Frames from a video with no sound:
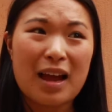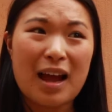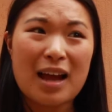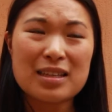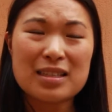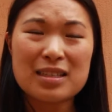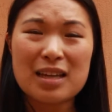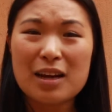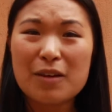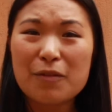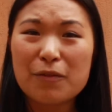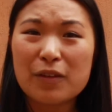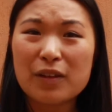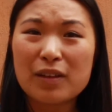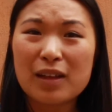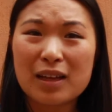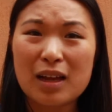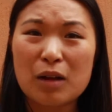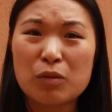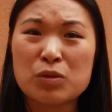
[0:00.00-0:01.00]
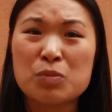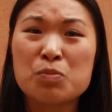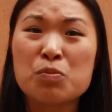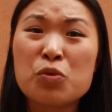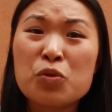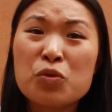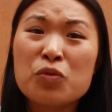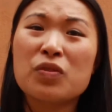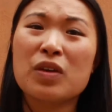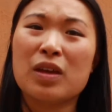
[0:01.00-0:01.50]
I started to feel like I was
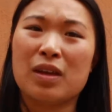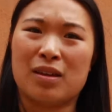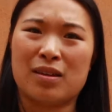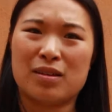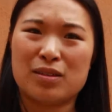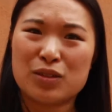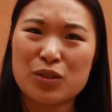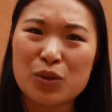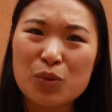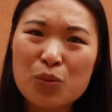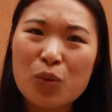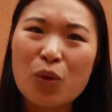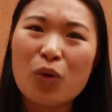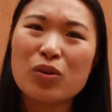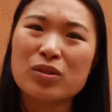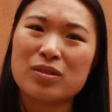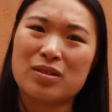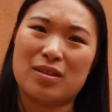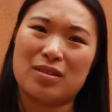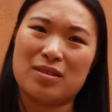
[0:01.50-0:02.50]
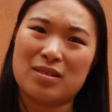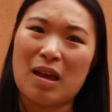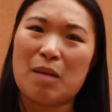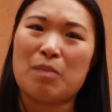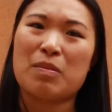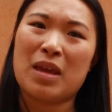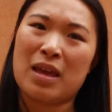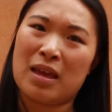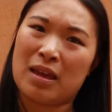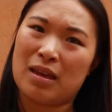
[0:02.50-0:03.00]
moving towards
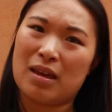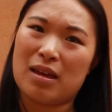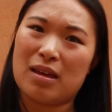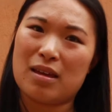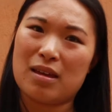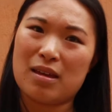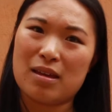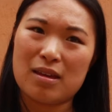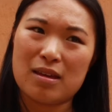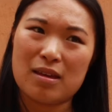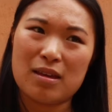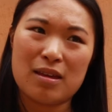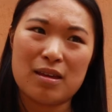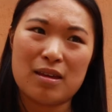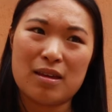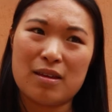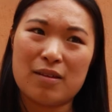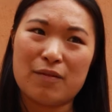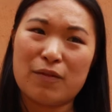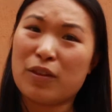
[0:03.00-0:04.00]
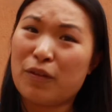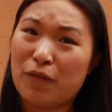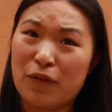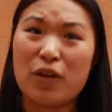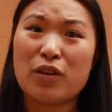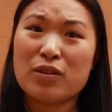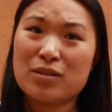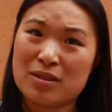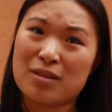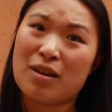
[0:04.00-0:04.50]
something for the
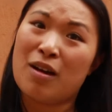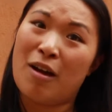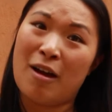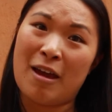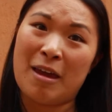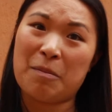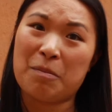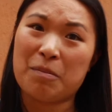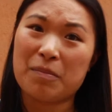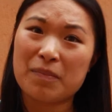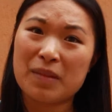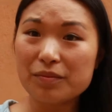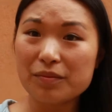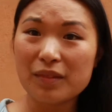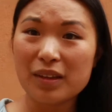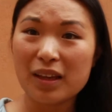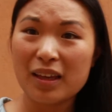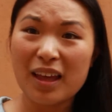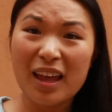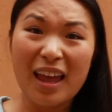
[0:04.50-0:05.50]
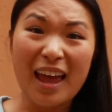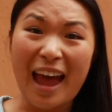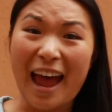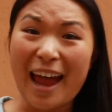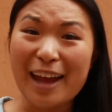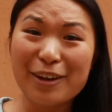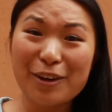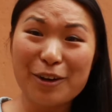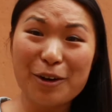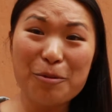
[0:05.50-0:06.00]
first time.
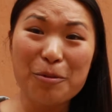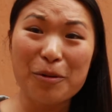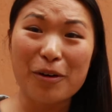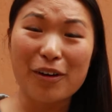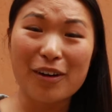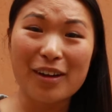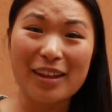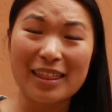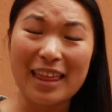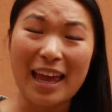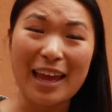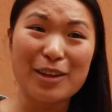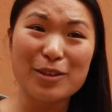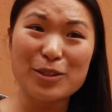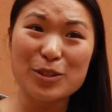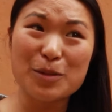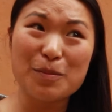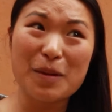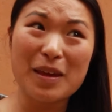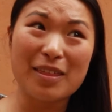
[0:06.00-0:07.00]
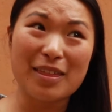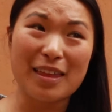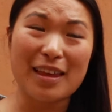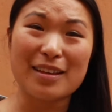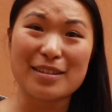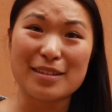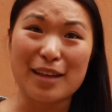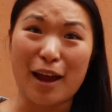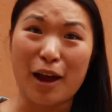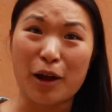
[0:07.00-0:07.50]
And you know what? There used to be
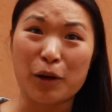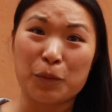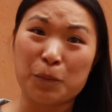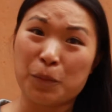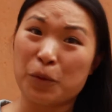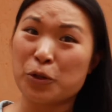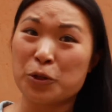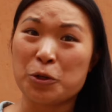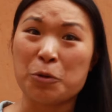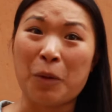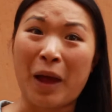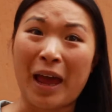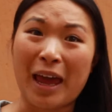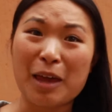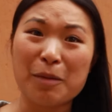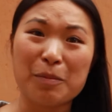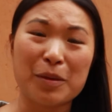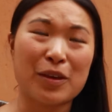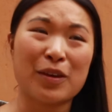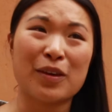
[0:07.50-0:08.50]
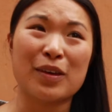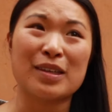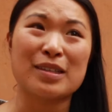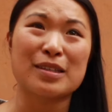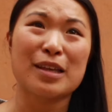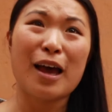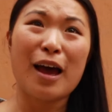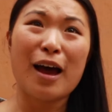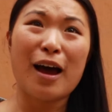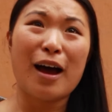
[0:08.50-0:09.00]
things that I would push away because